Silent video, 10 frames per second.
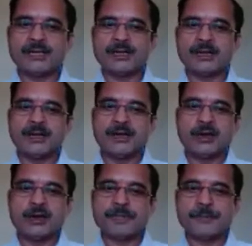
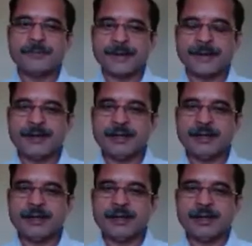or EMG
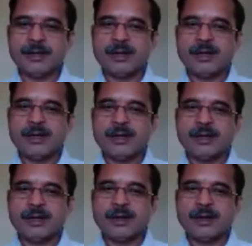potentials